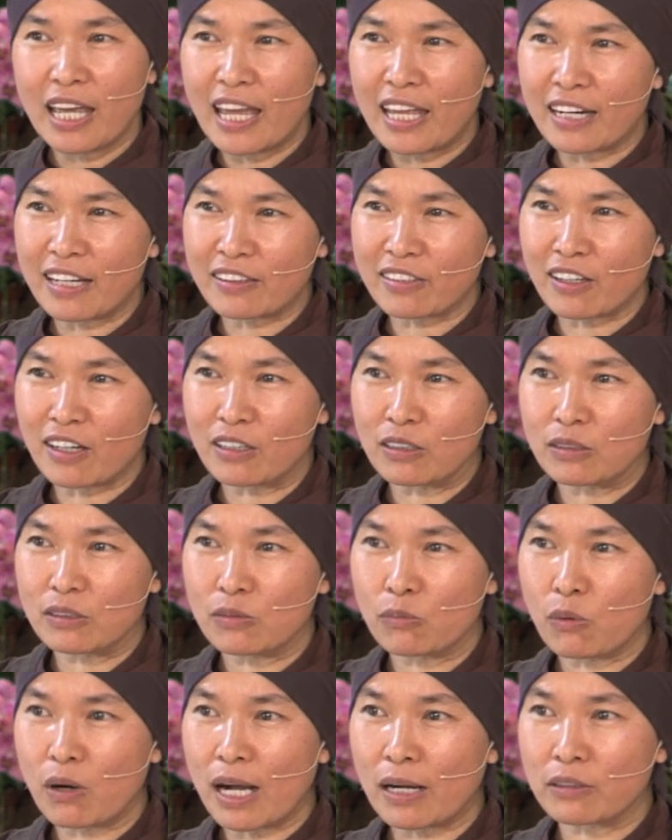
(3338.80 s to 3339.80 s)
And I thought,
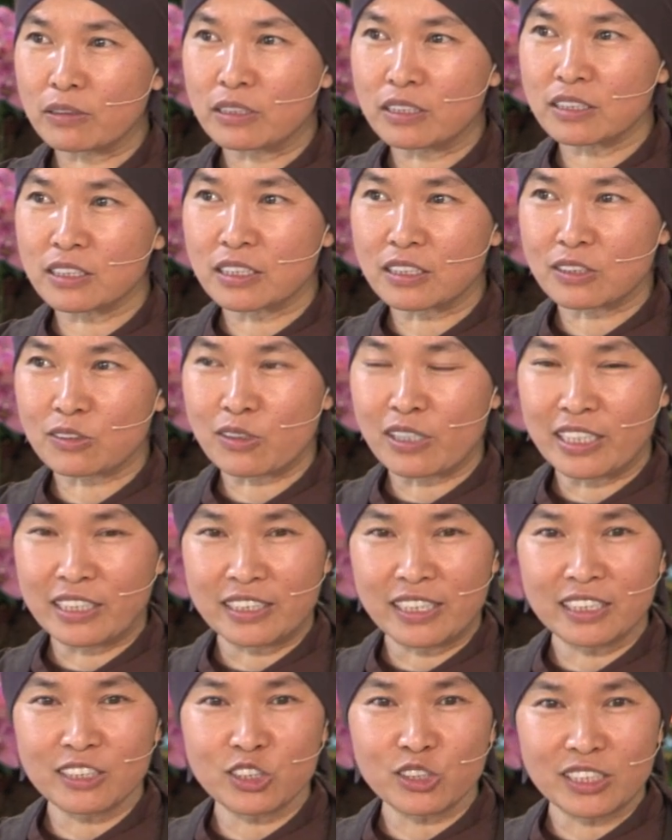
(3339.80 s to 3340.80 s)
wow, this is quite
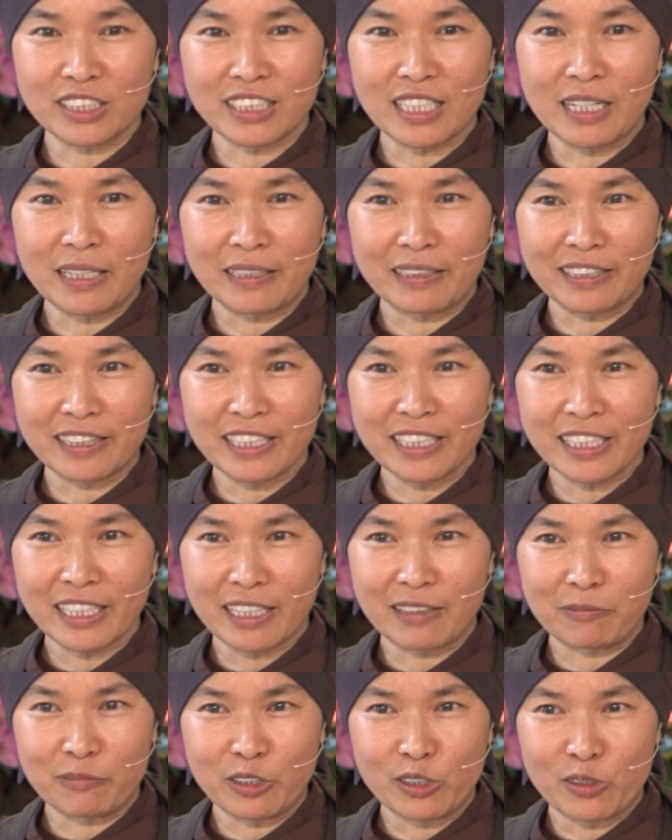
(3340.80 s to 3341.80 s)
dangerous. I think
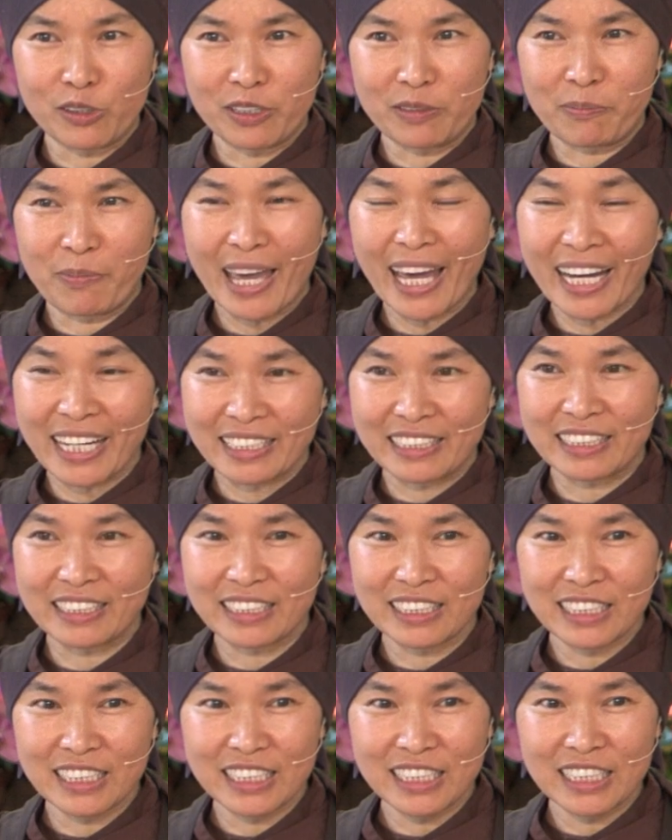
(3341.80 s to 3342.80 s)
I'm going mad.
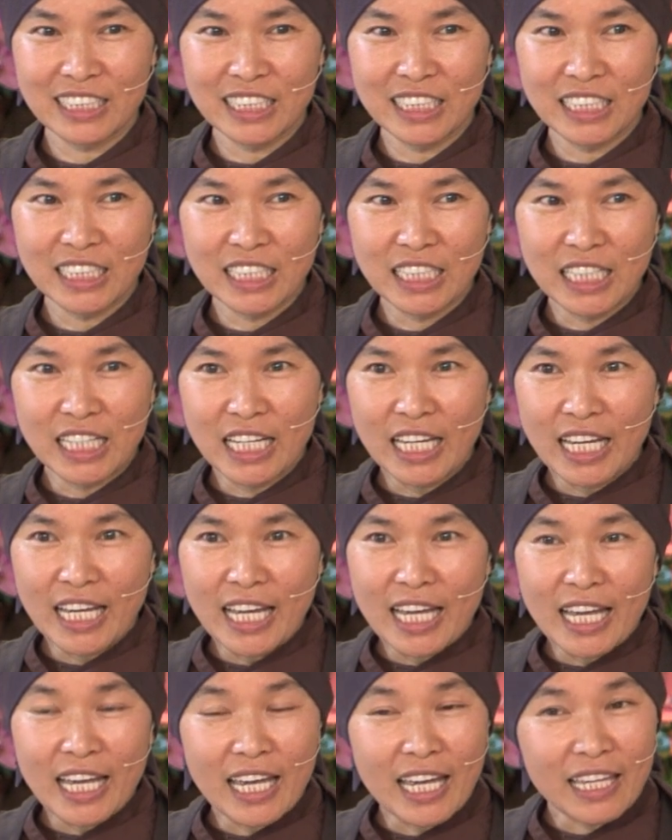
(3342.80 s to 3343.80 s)

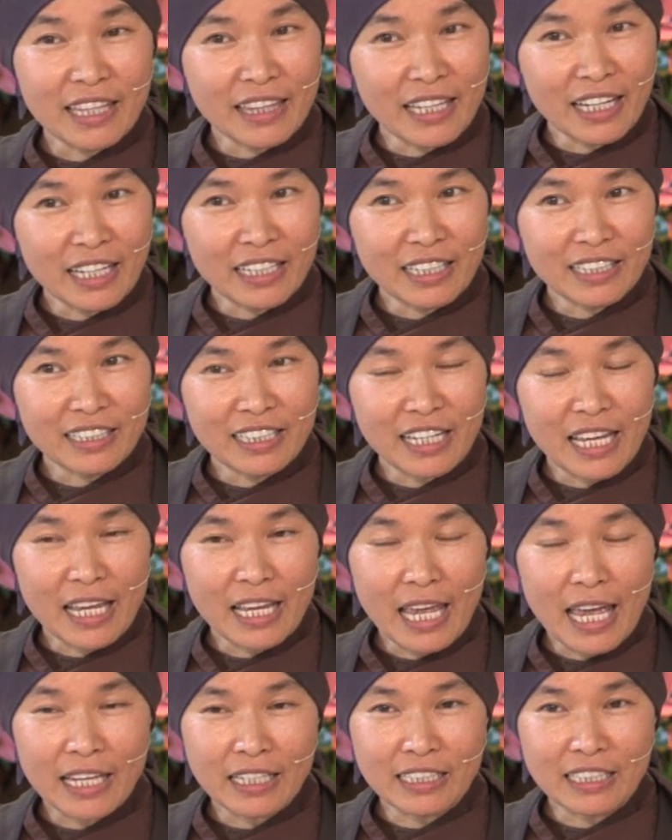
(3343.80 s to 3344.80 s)
And
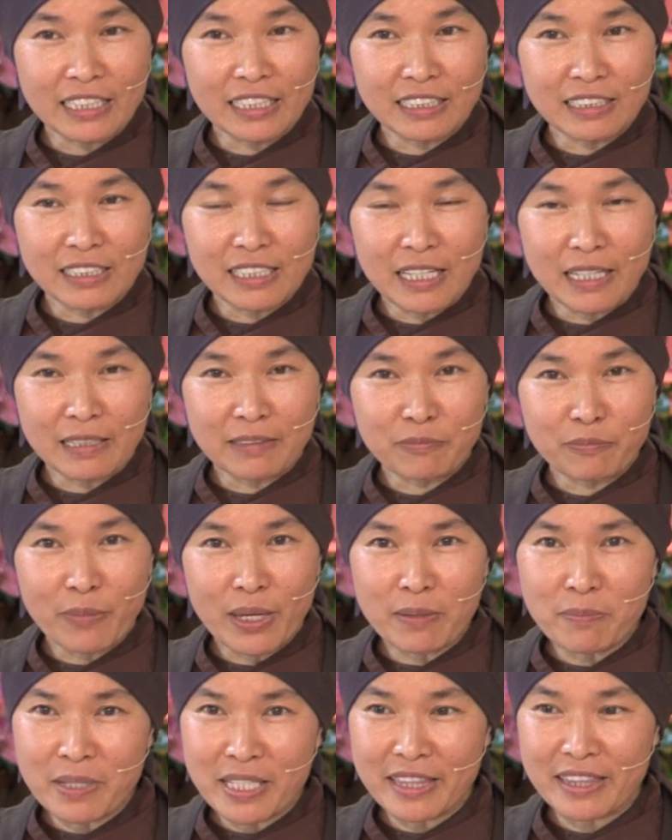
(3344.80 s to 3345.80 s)
it
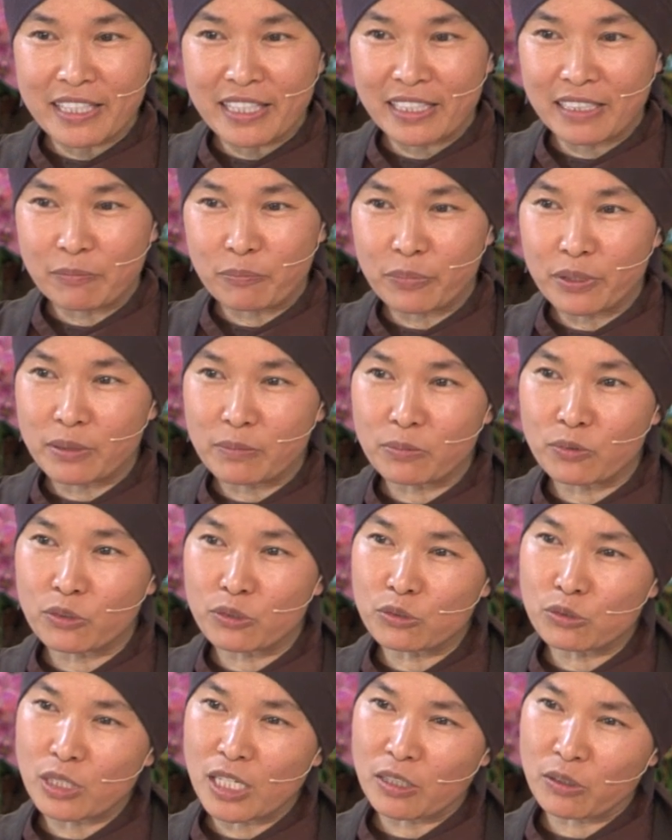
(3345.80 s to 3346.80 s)
made me think, people
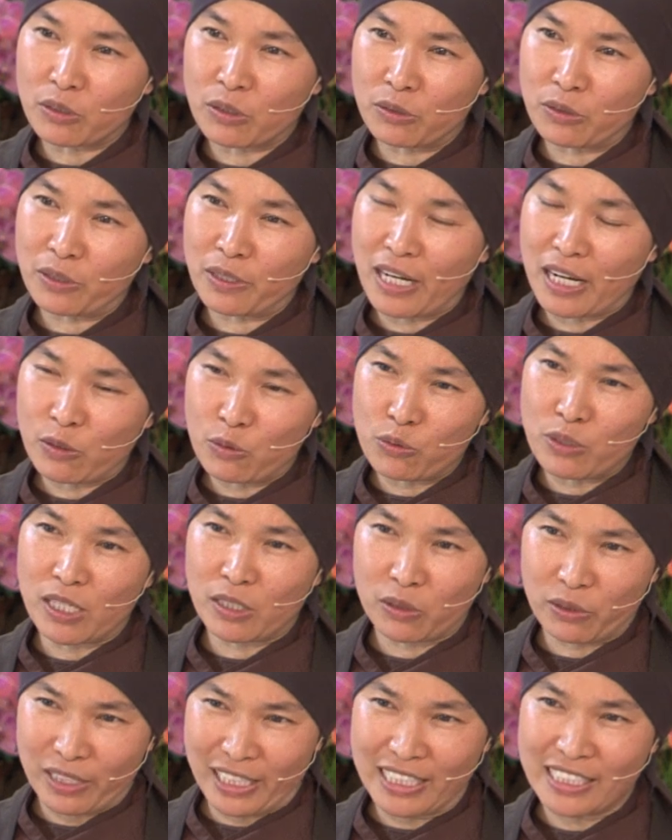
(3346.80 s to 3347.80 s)
who are
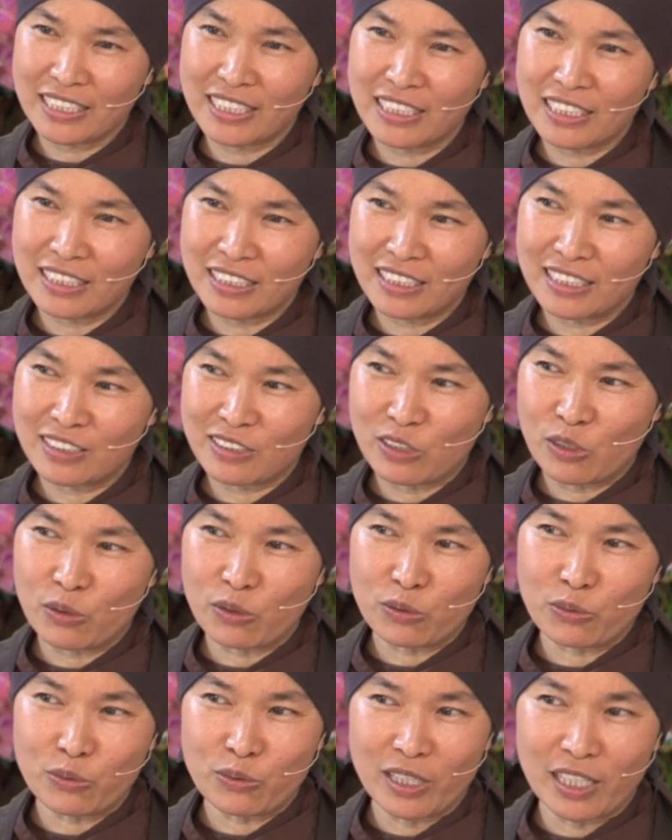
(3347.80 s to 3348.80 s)
crazy
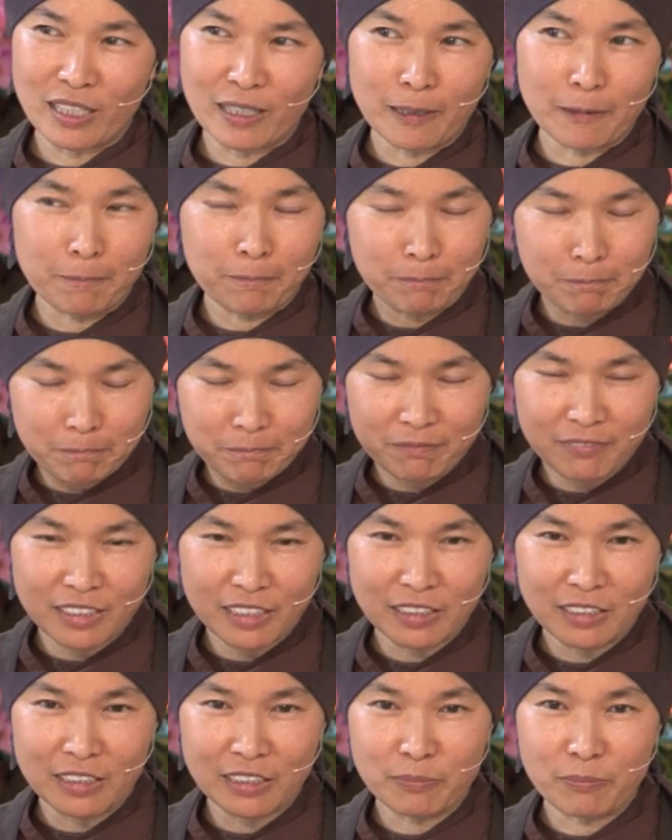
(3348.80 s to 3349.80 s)
or who are
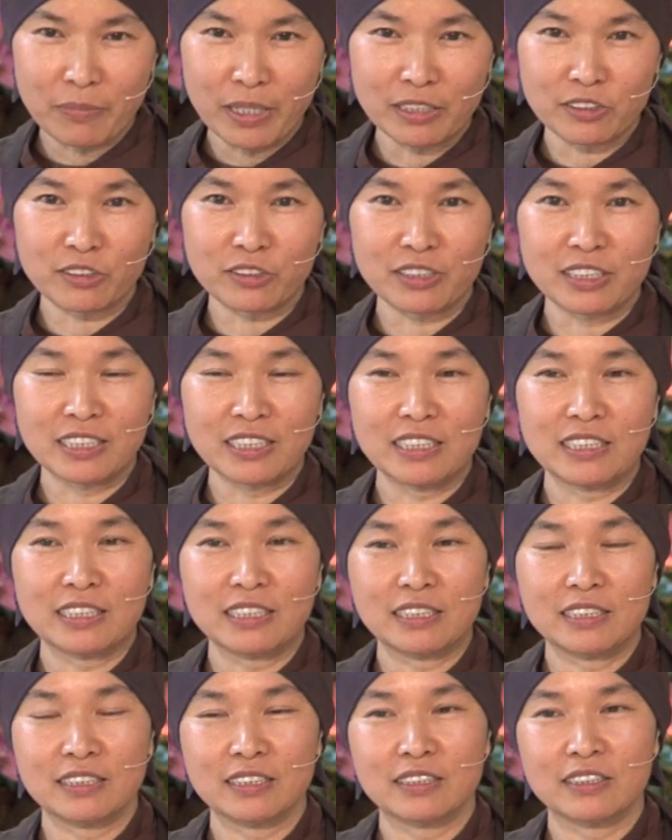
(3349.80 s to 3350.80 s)
mentally
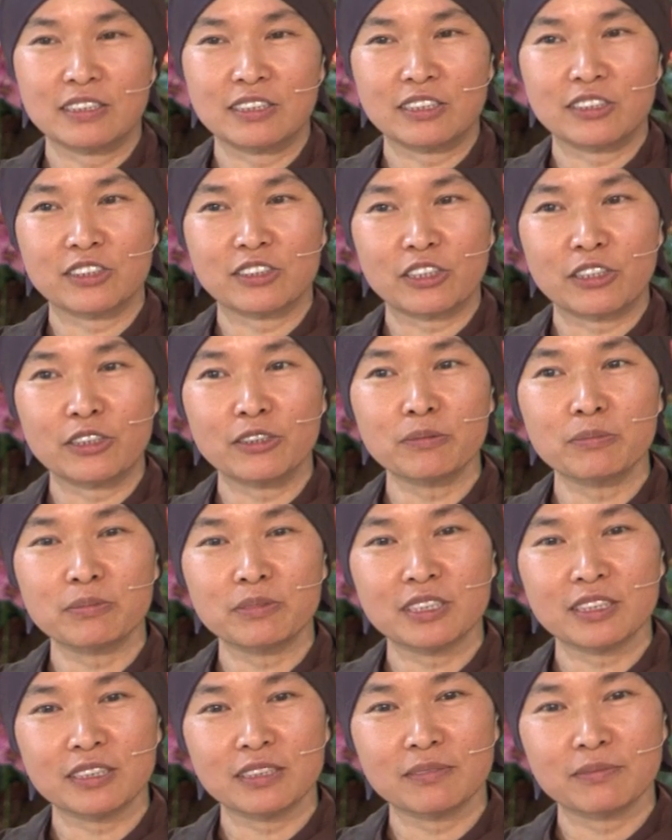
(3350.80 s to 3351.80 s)

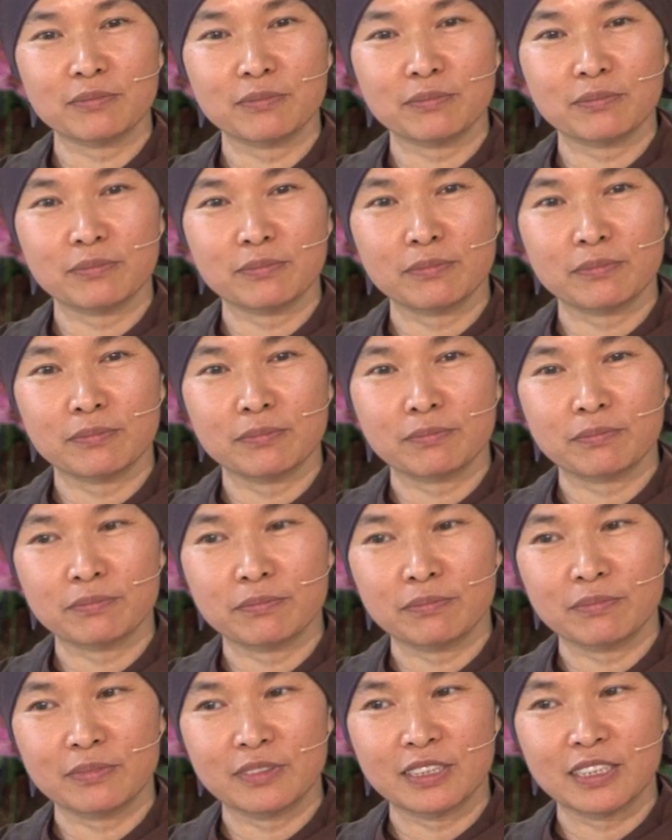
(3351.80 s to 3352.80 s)
disturbed,
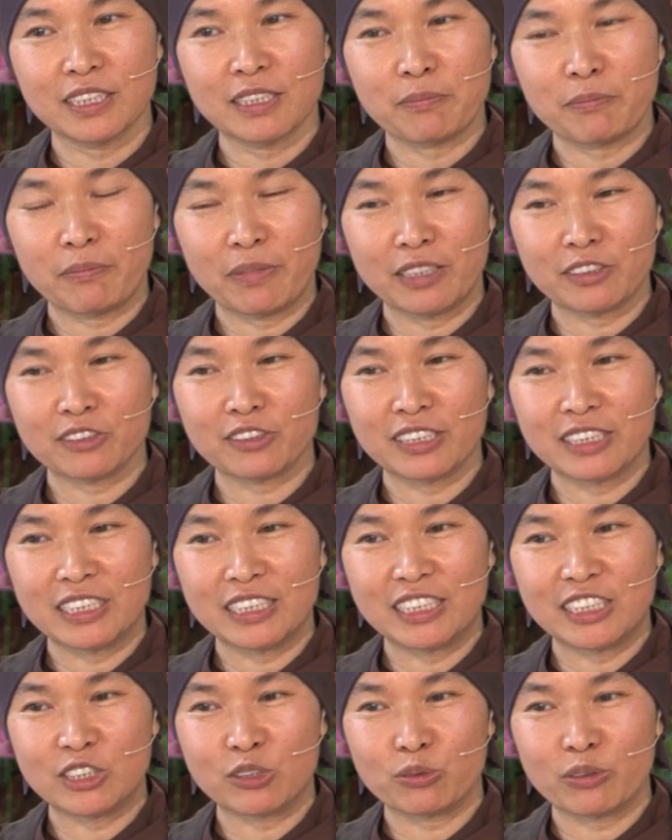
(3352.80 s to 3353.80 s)

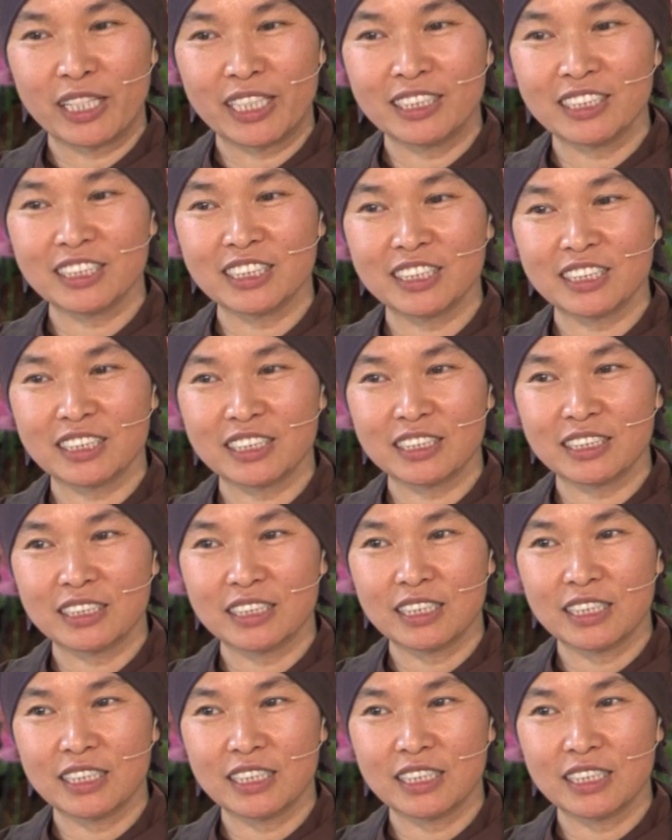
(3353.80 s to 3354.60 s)
mentally deranged,